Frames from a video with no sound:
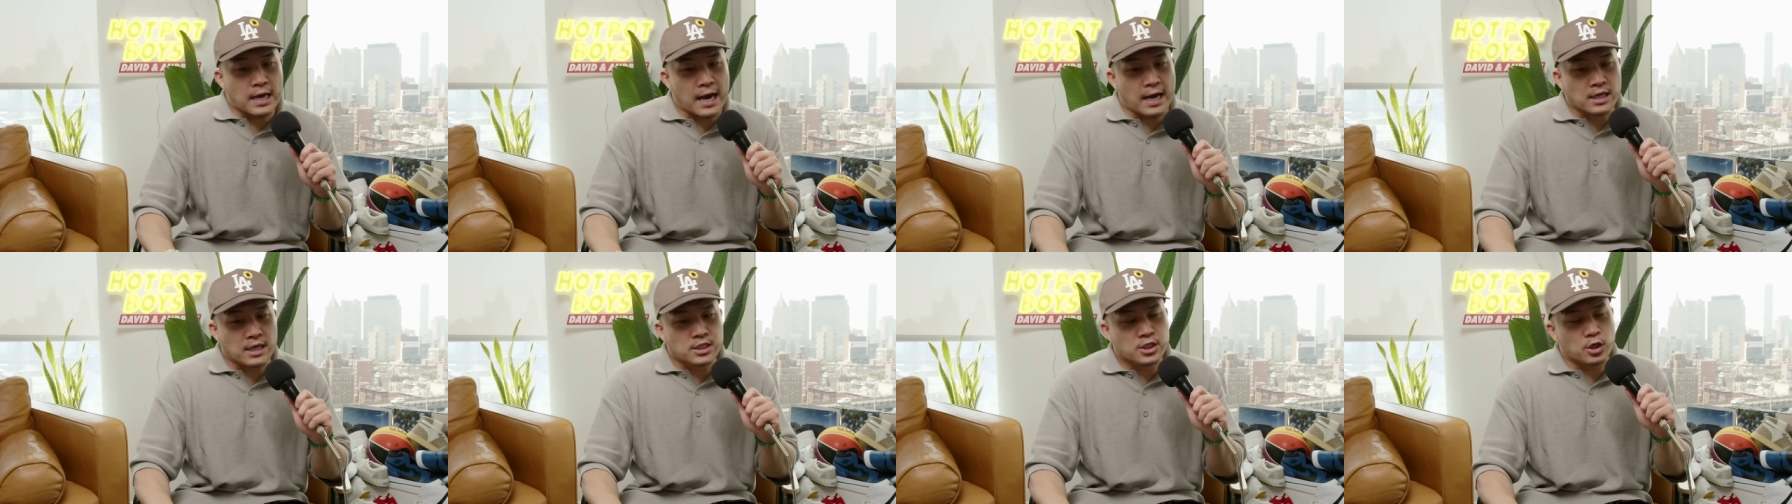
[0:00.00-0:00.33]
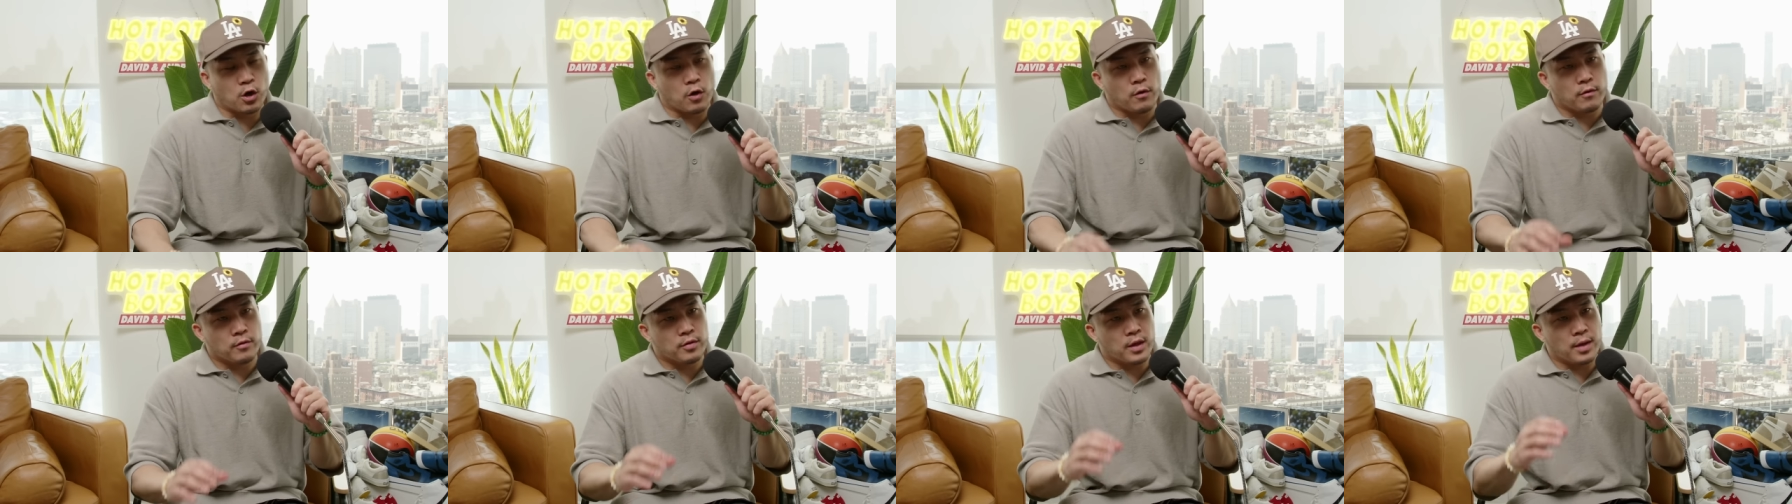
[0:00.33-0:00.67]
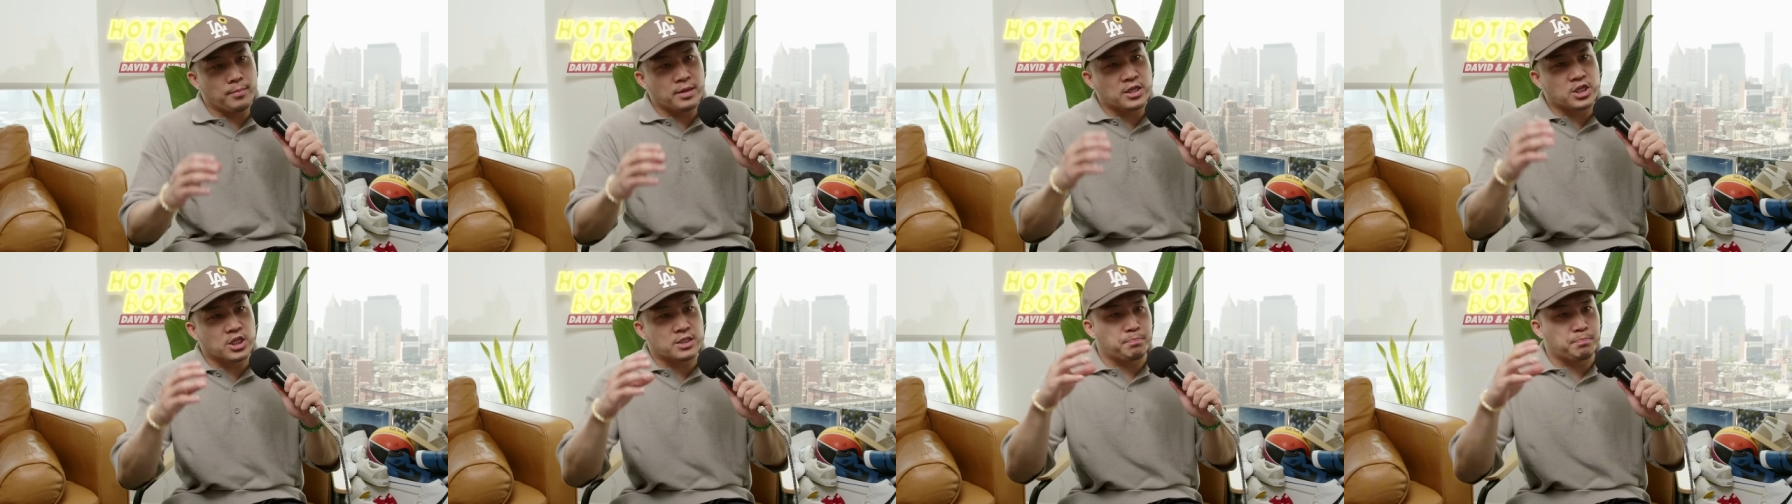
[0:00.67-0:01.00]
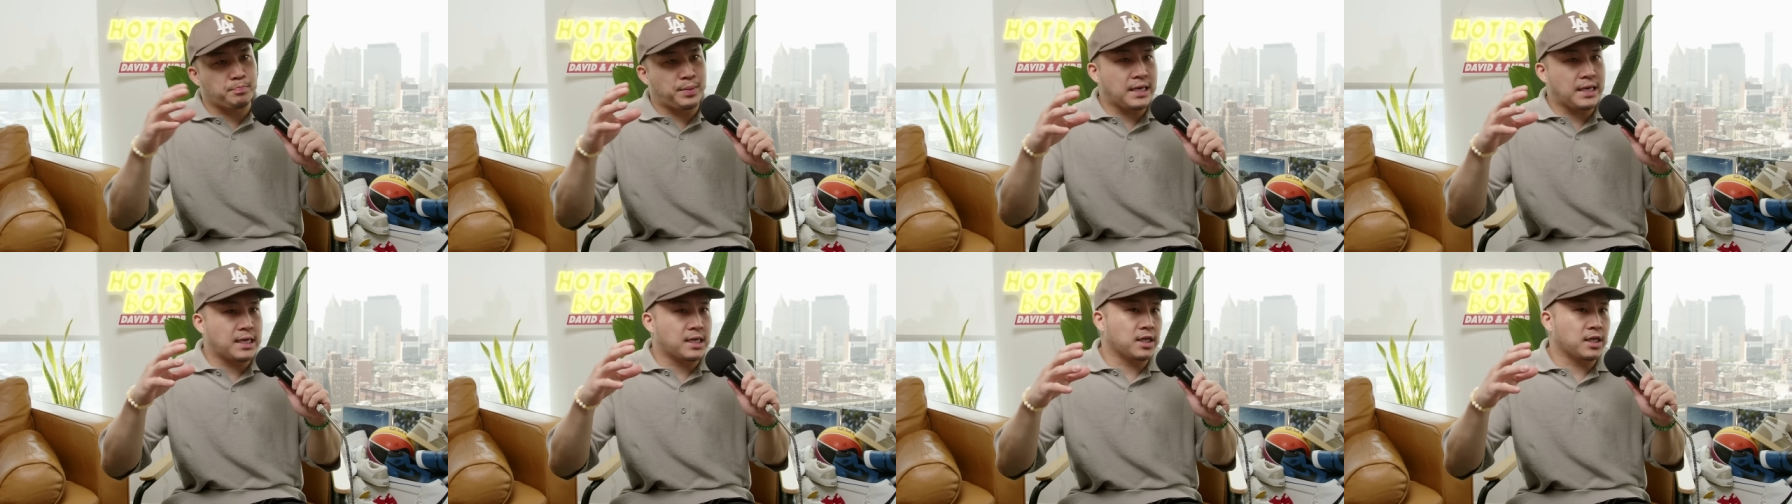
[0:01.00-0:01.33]
Yeah. So let me just
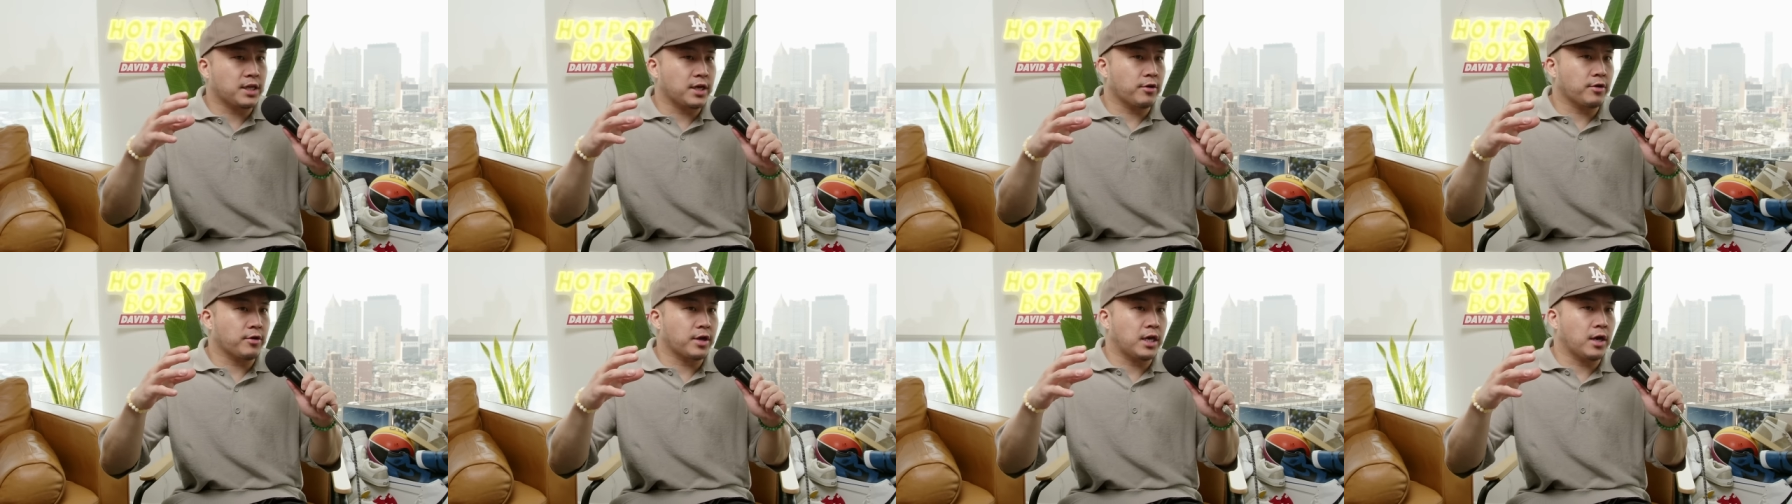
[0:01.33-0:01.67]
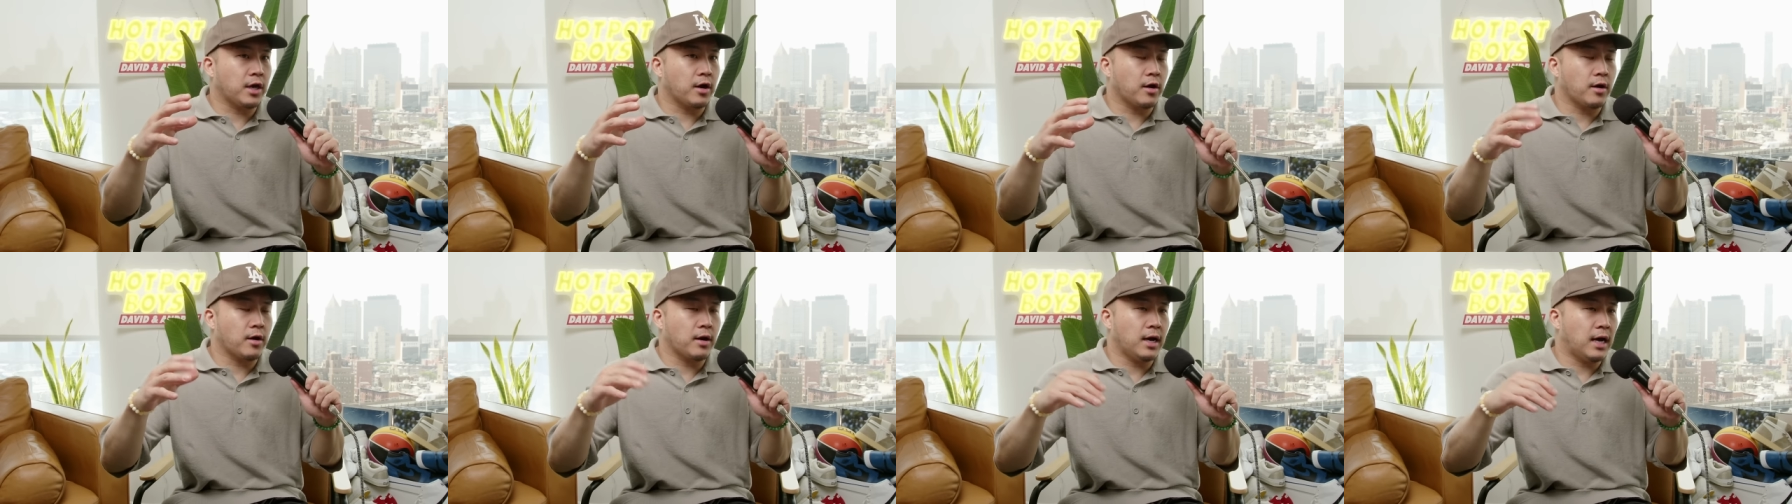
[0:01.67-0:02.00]
be clear here.